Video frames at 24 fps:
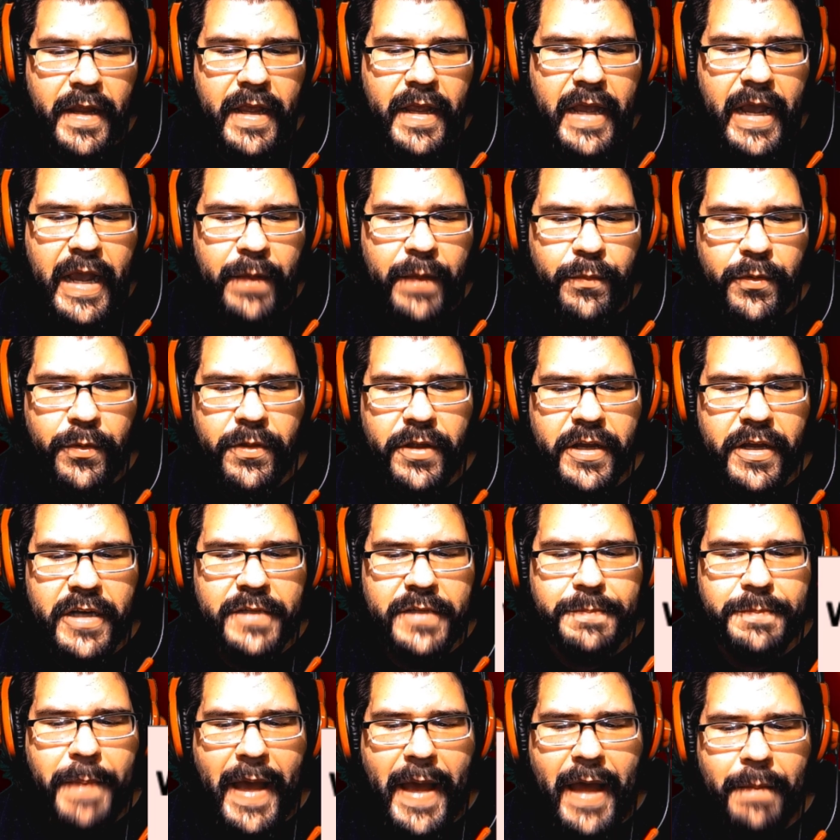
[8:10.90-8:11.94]
And we look at
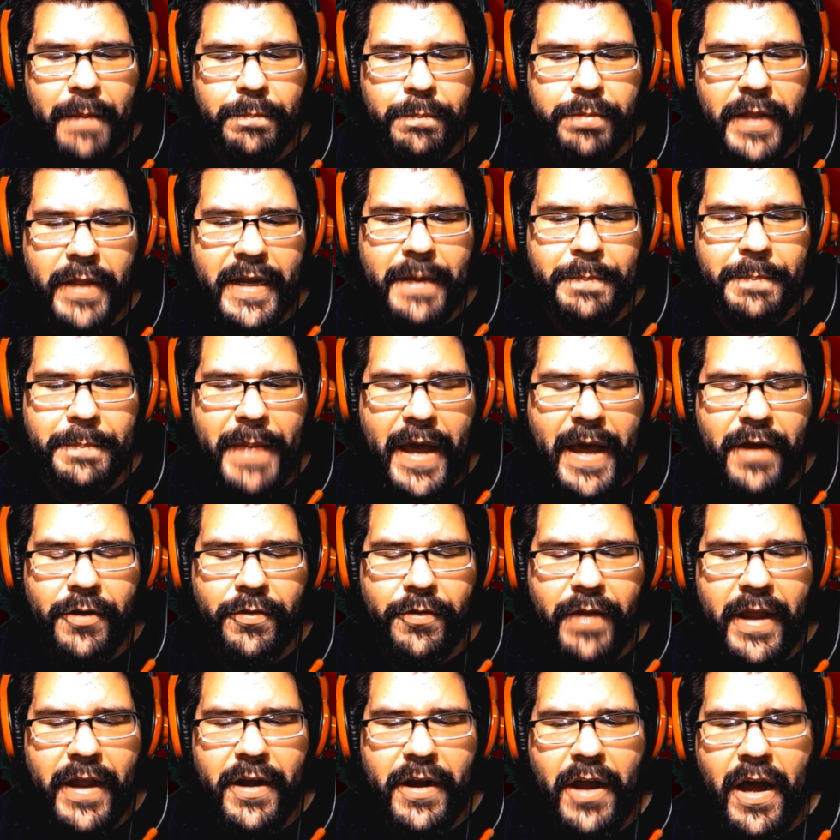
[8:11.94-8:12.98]
his bloody battle
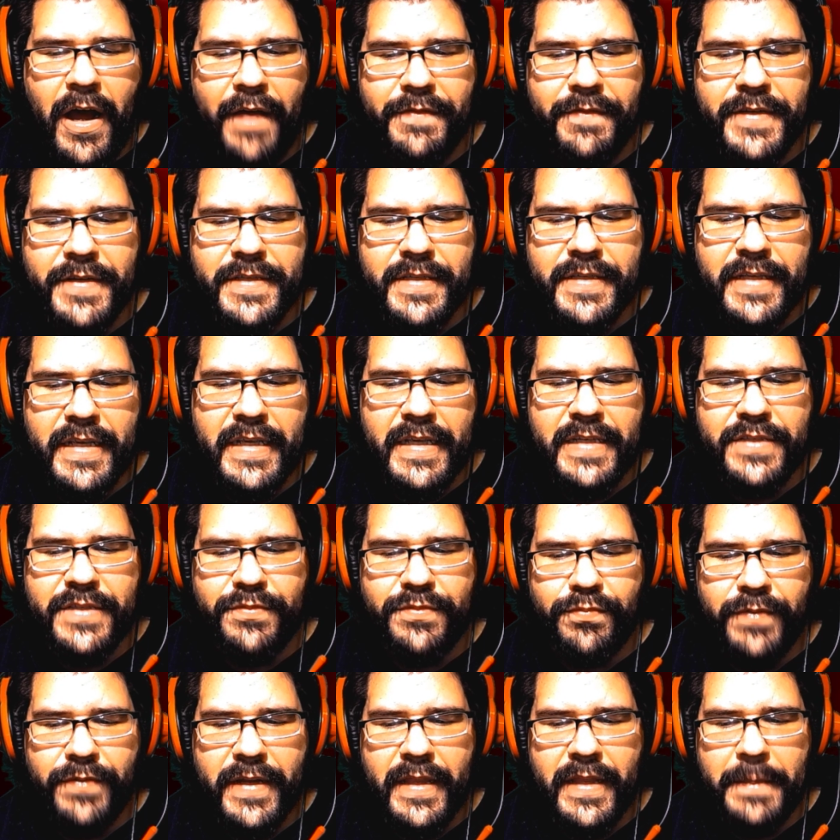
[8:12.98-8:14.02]
grade. Obviously, it's
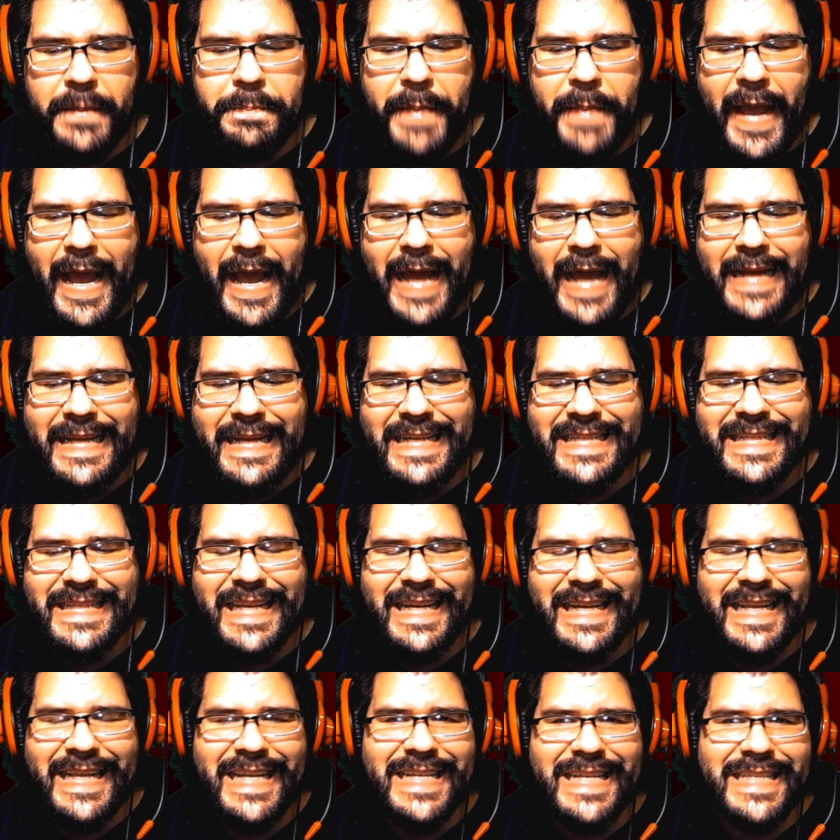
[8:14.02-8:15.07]
really bad. He is
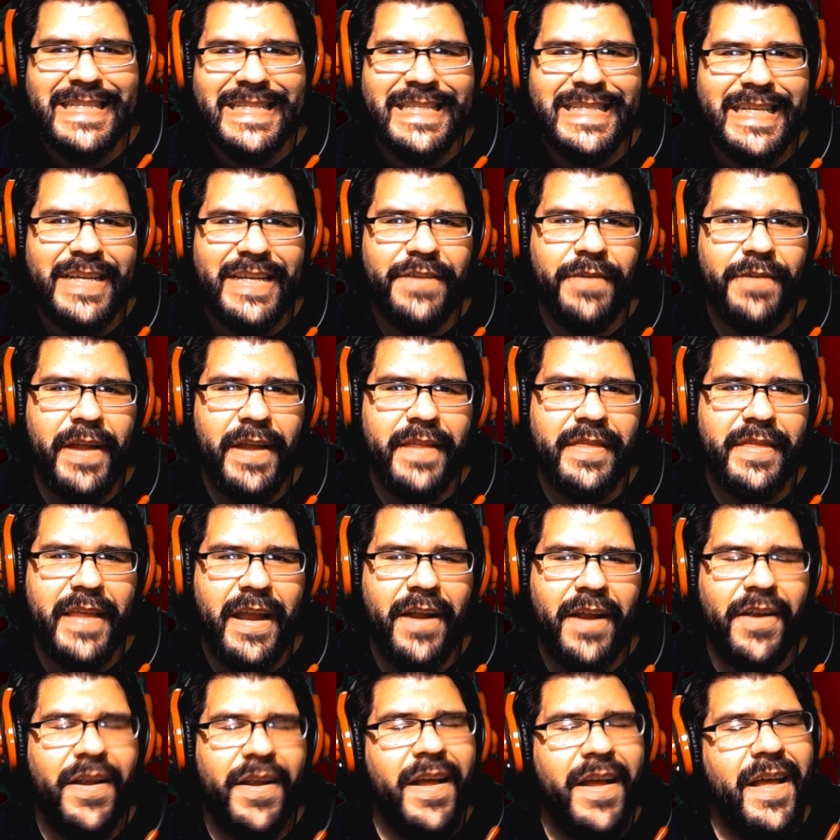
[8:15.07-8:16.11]
going to get a C grade
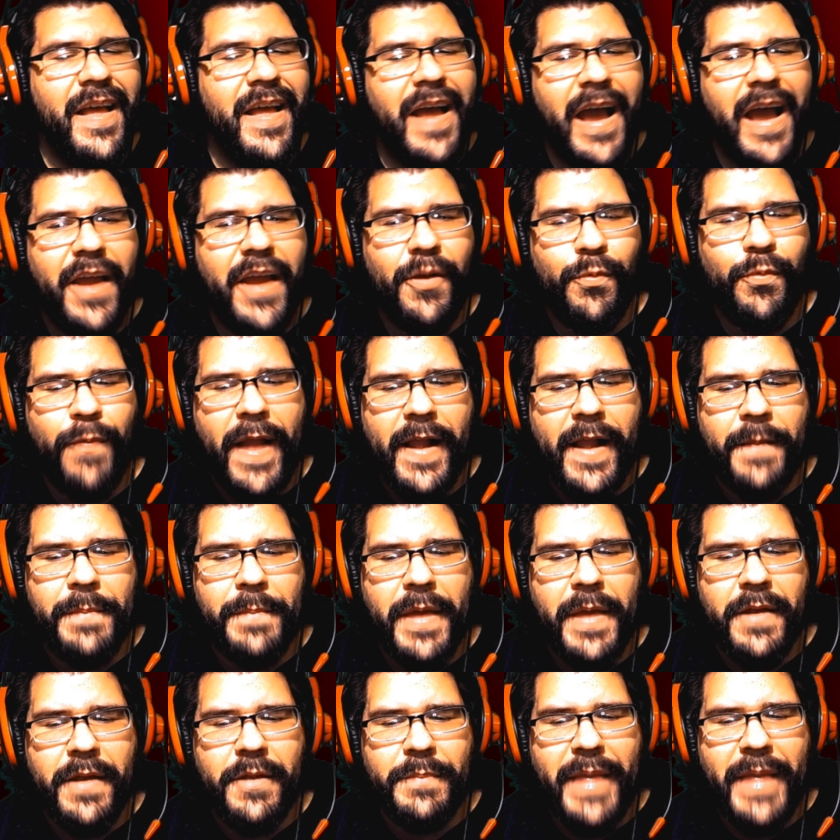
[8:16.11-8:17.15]
there. I don't
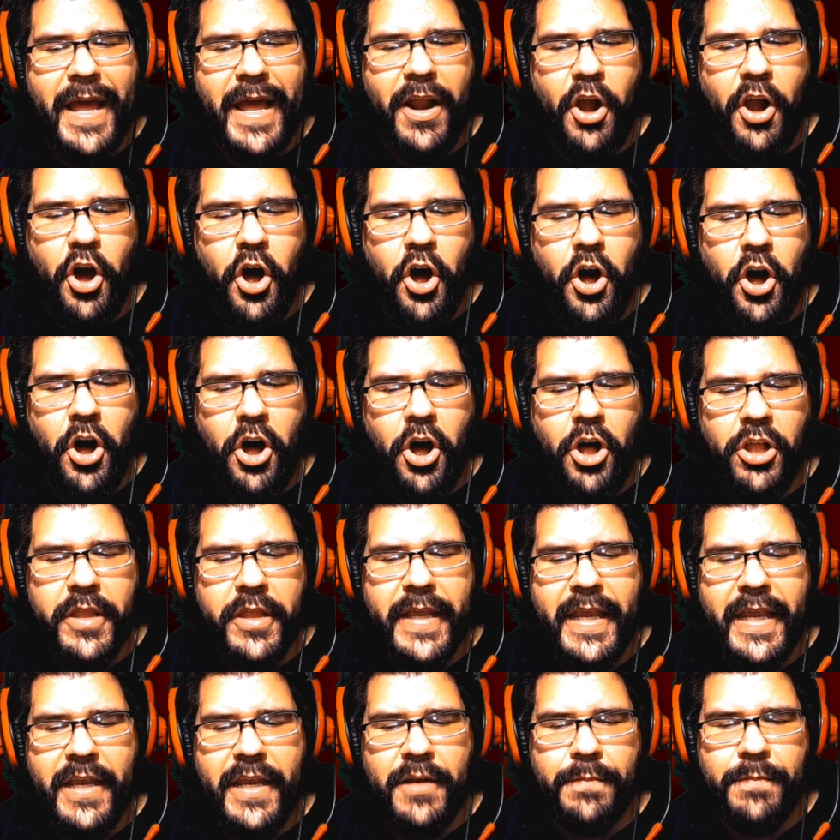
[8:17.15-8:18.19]
recommend him at all
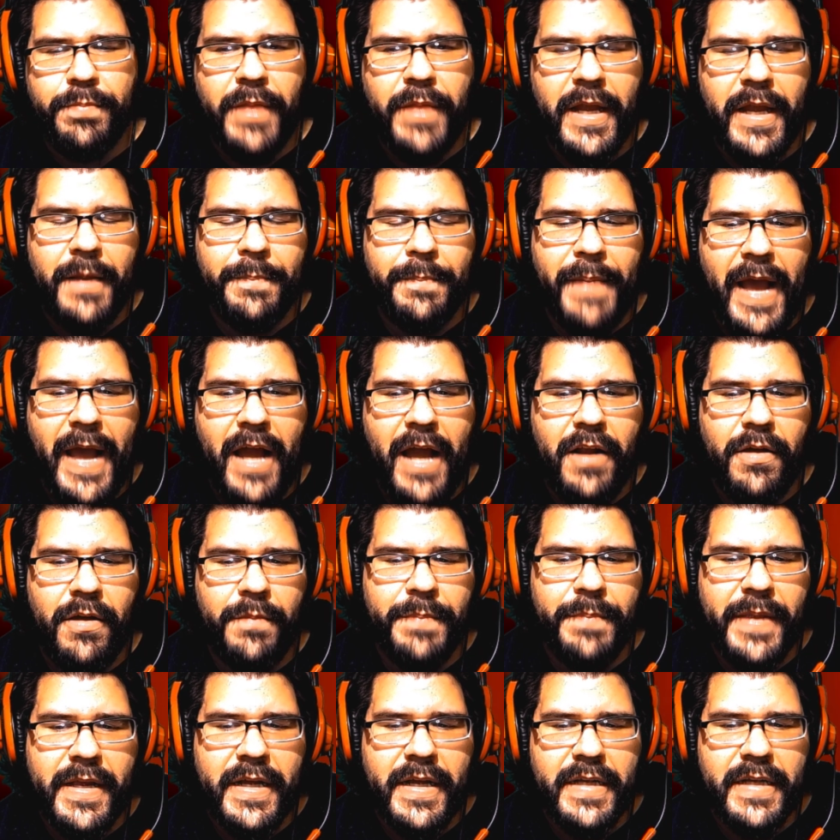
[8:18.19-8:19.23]
in your bloody battle
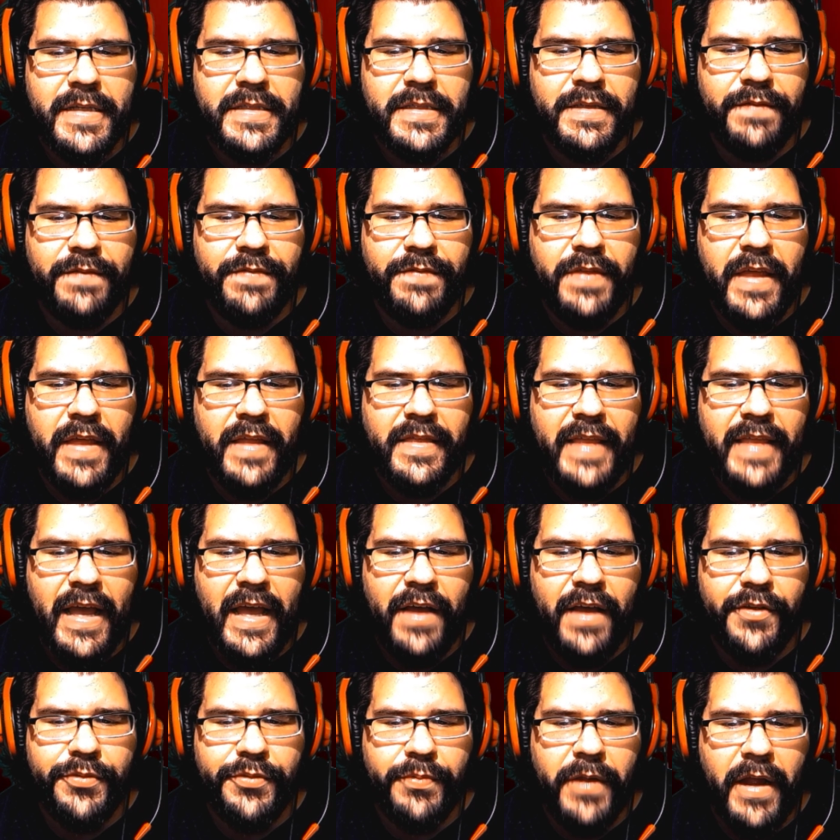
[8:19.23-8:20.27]
because of the
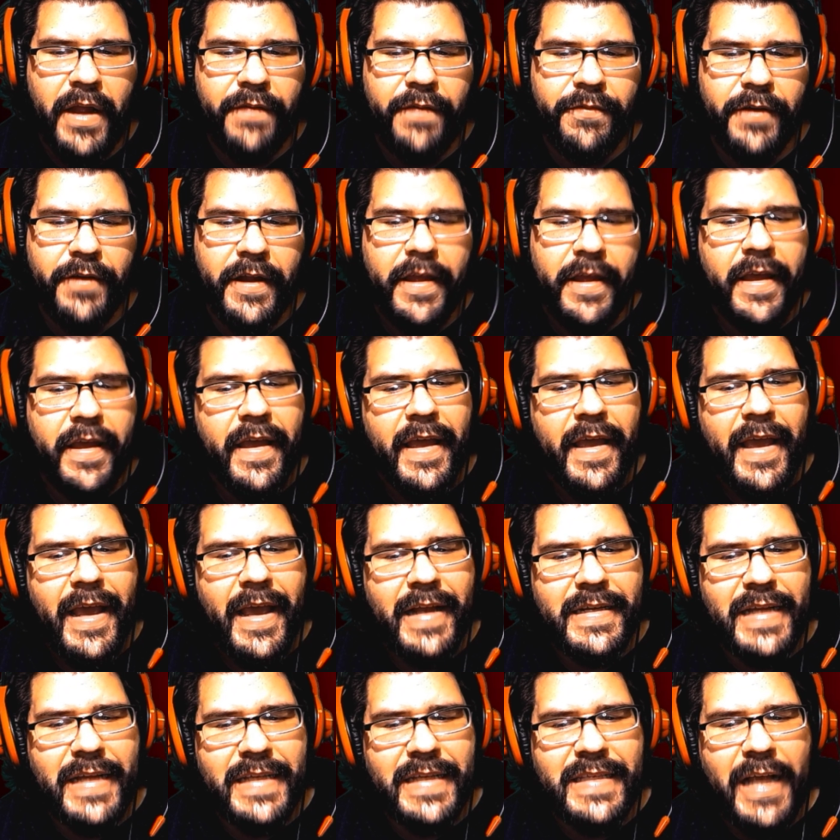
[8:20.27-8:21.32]
health recovery.
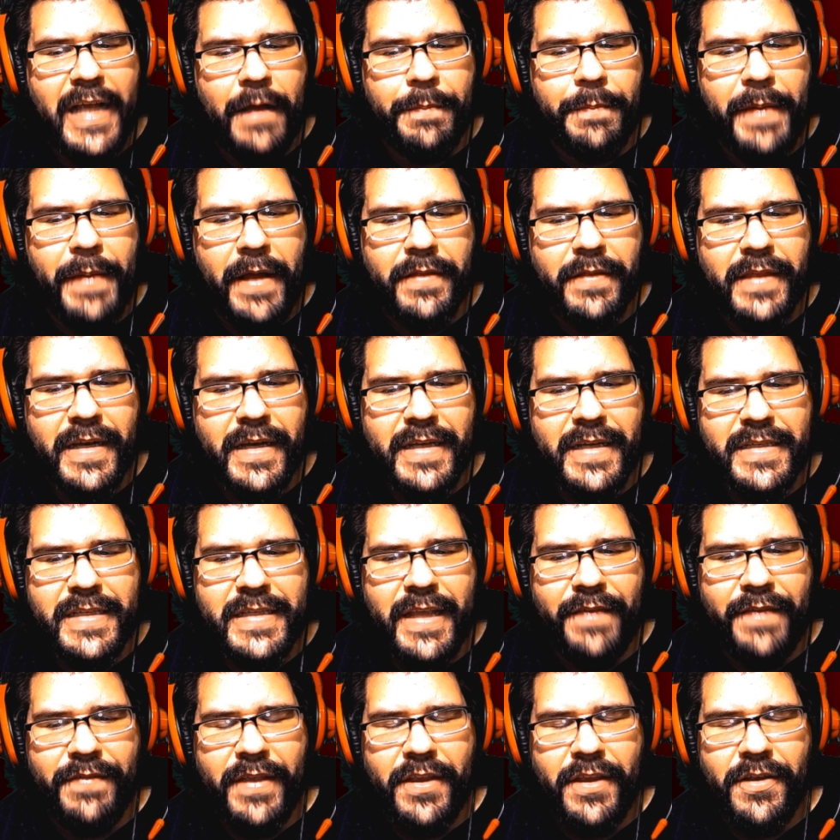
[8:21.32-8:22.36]
It does help out that he's
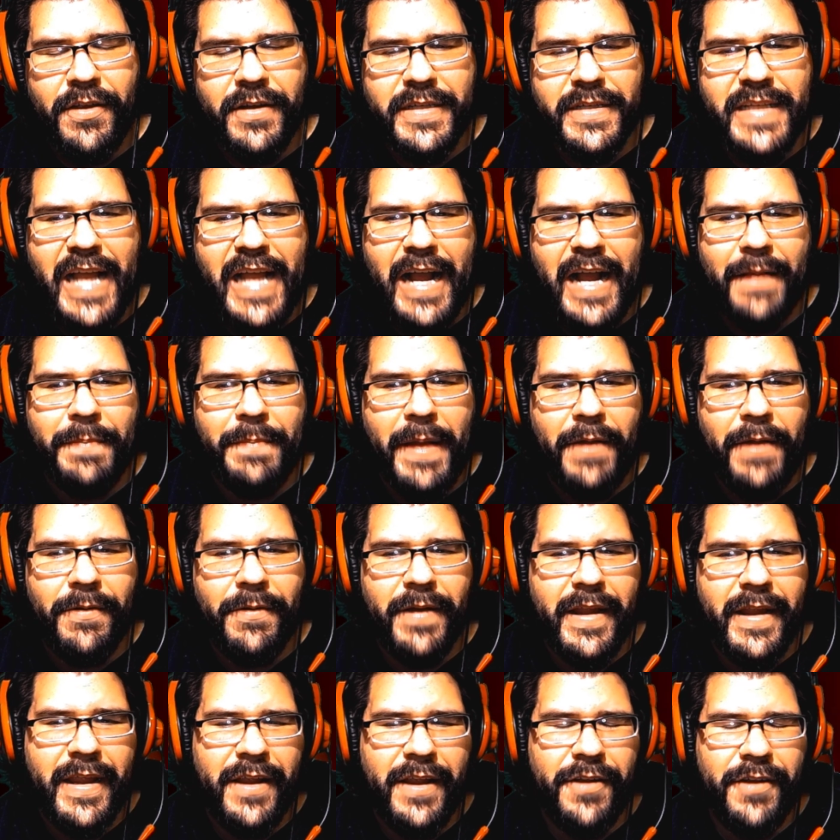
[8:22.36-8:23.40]
giving your attack power
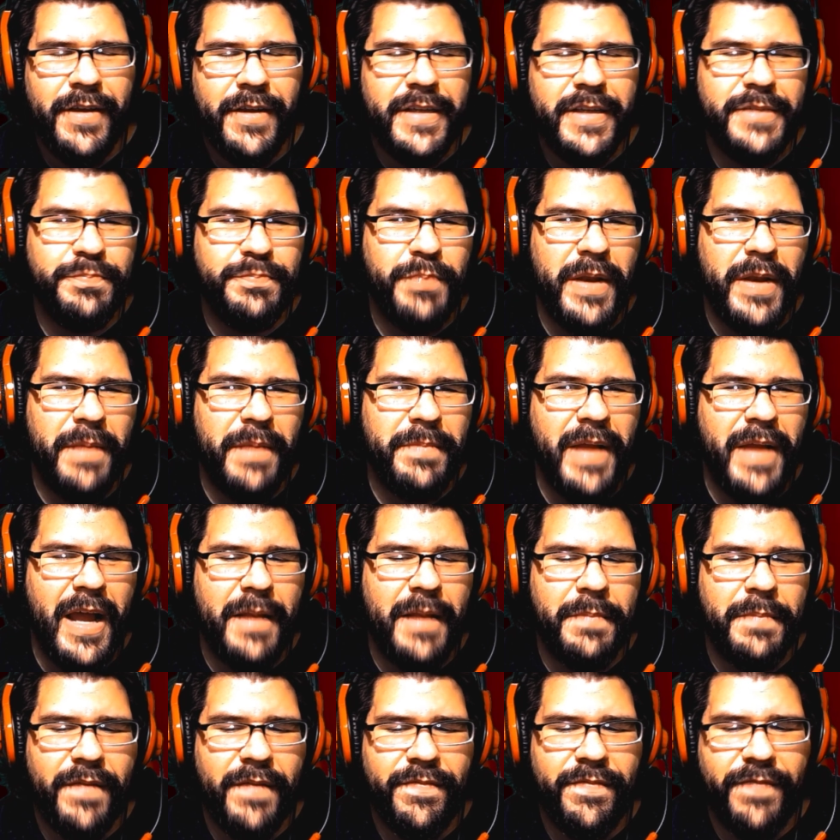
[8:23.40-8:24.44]
increase, but I'm not a
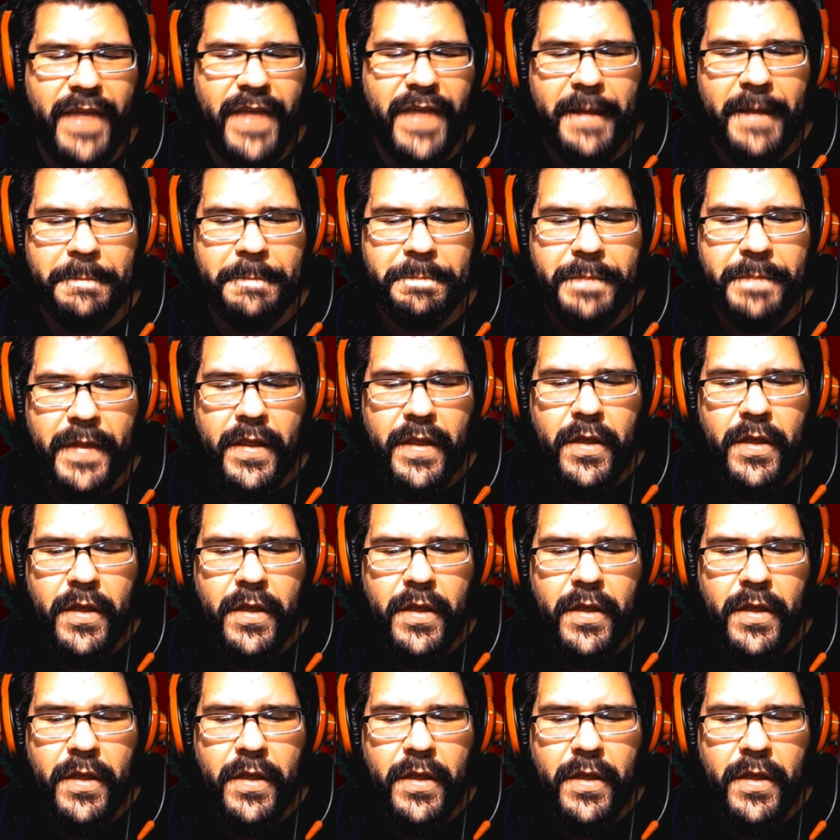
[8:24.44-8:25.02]
big fan.